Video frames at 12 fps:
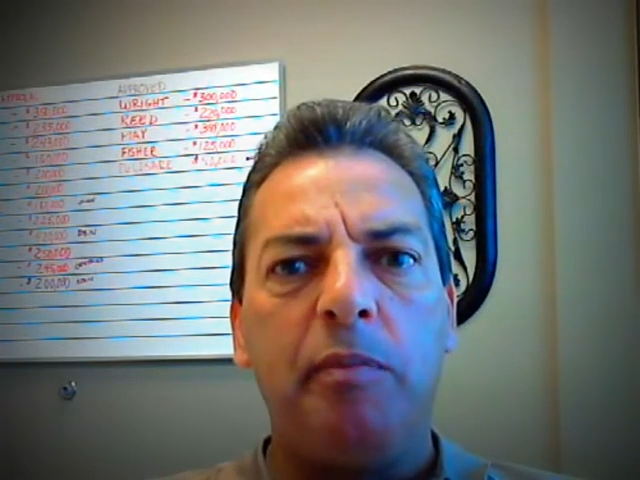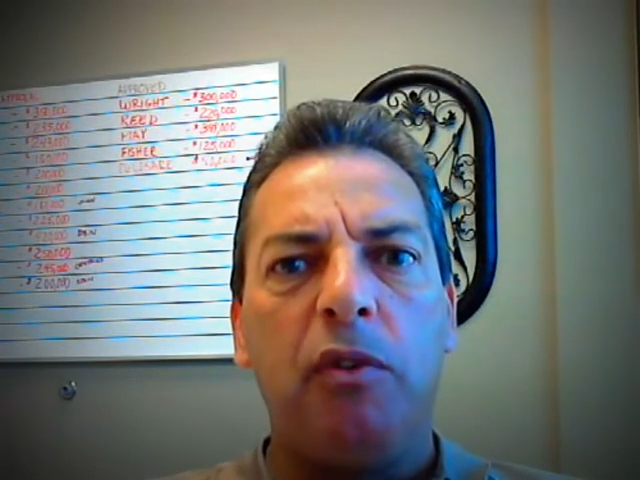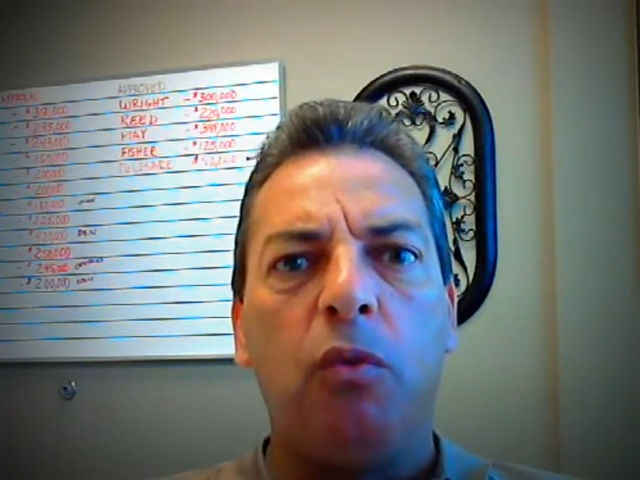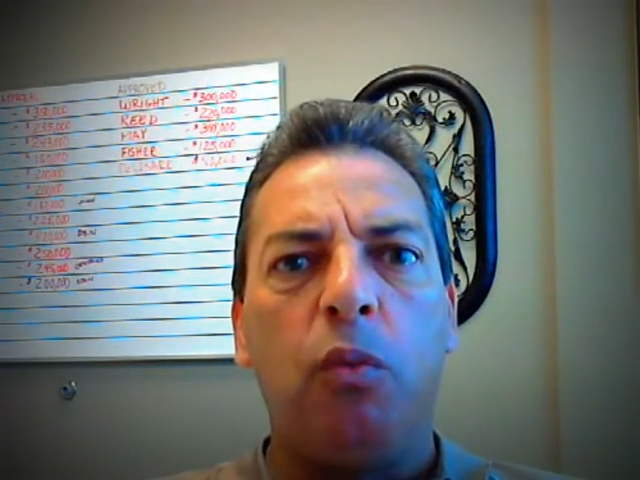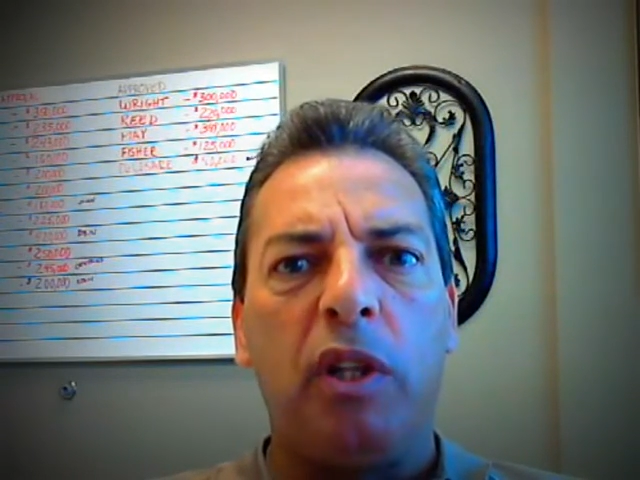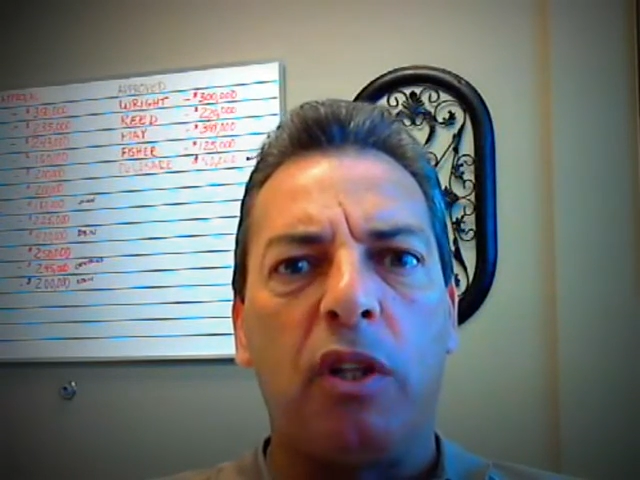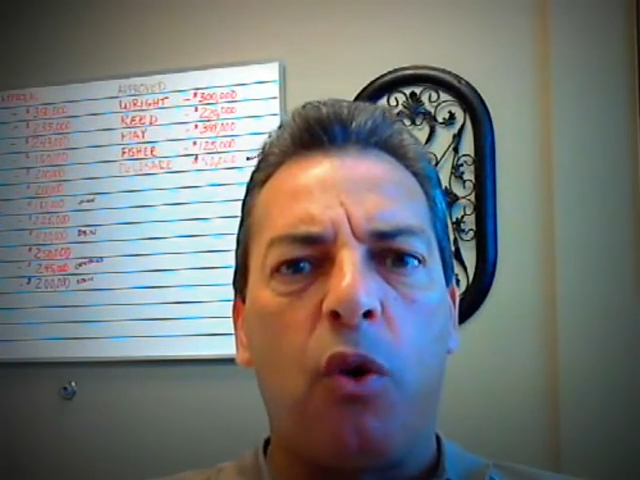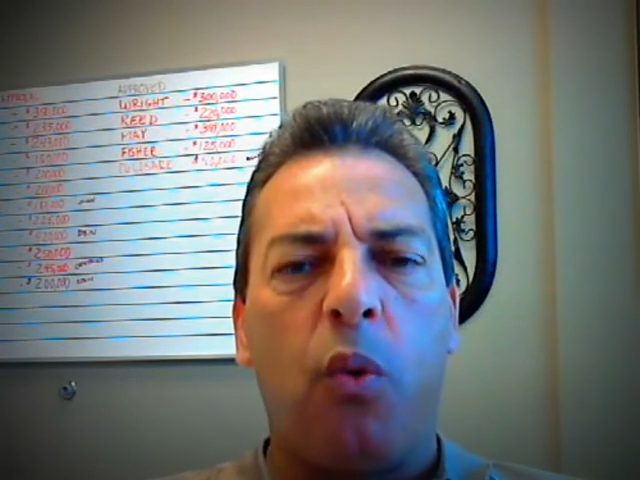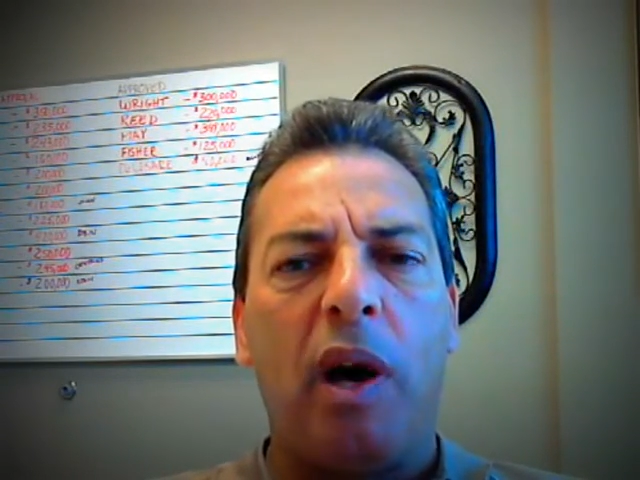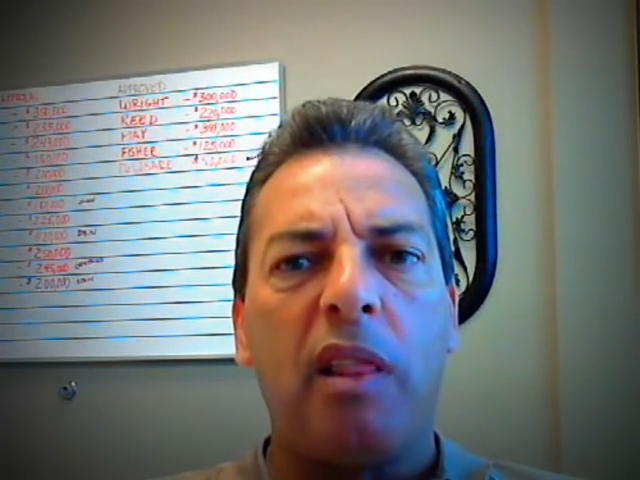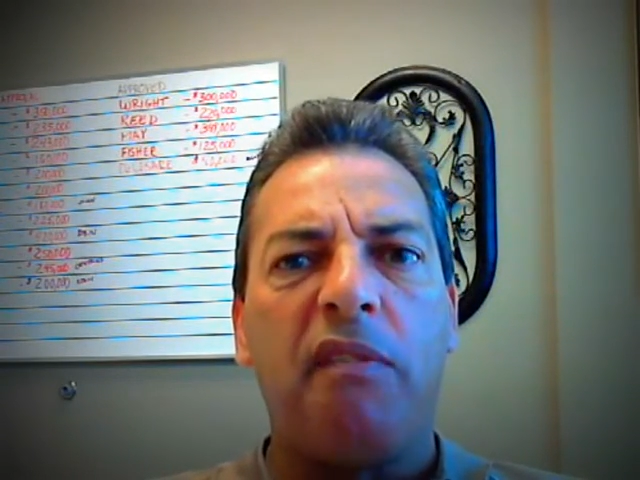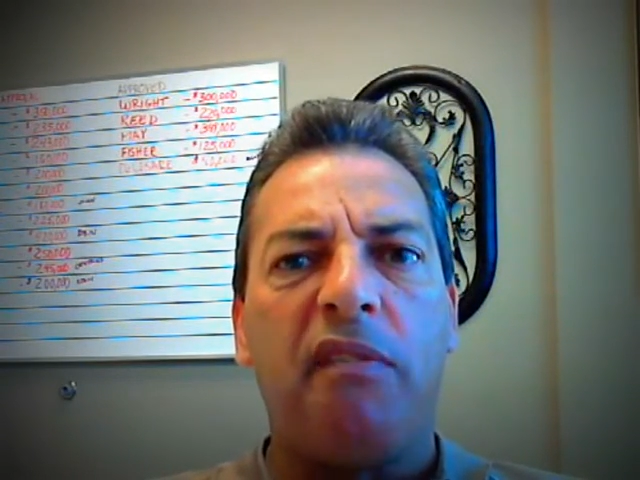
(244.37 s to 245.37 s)
people will
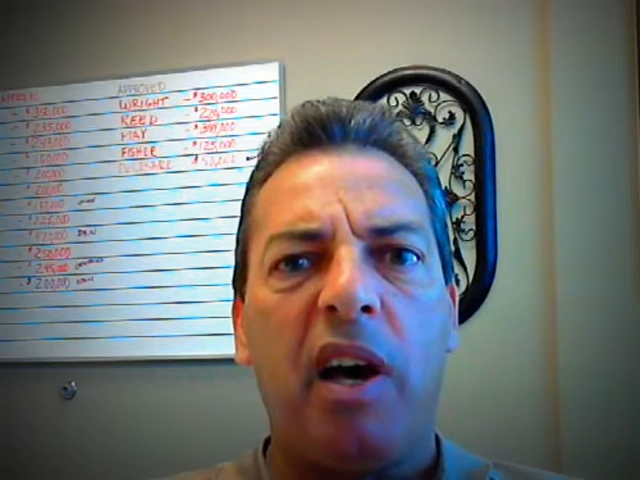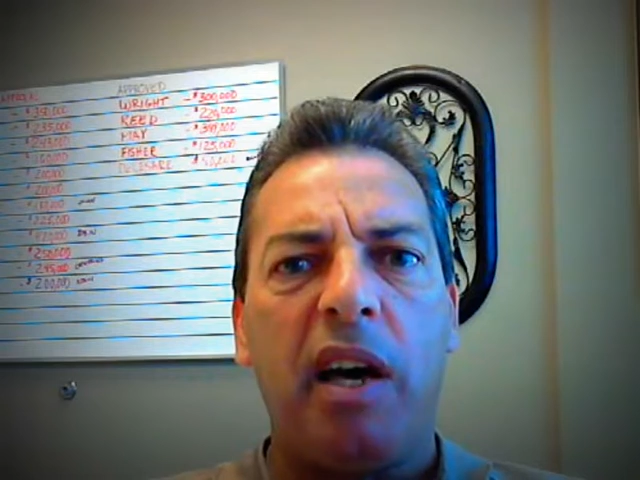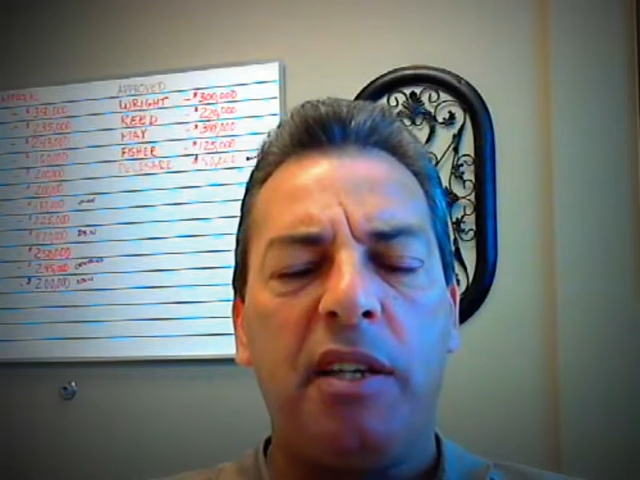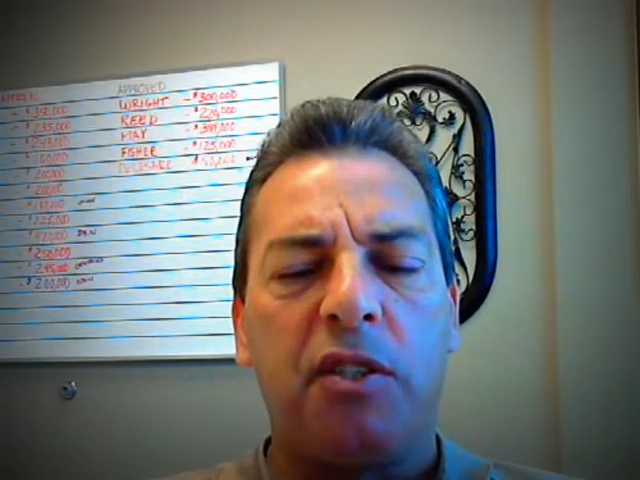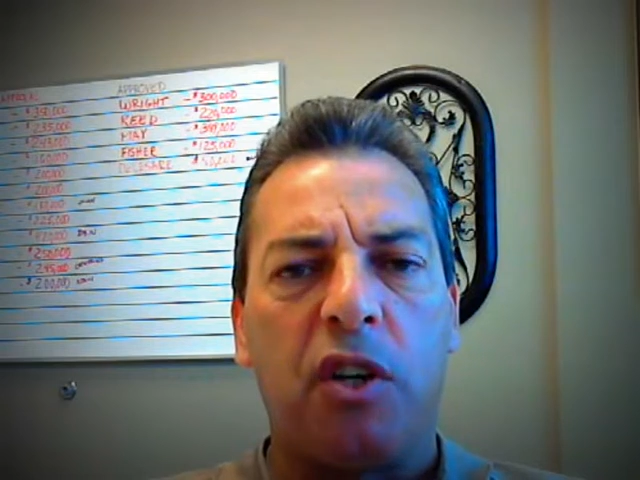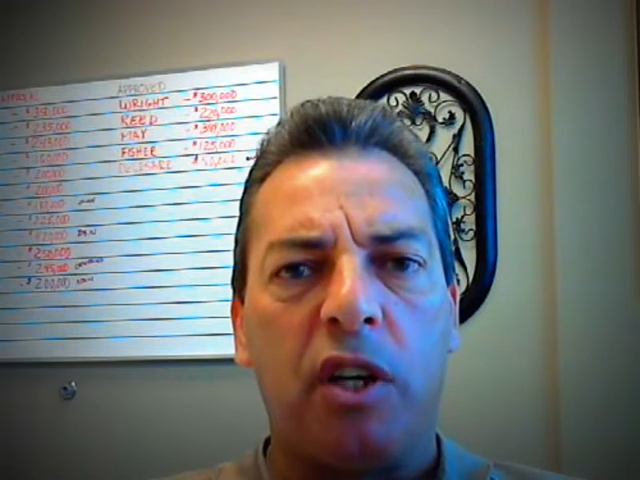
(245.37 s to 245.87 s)
qualify.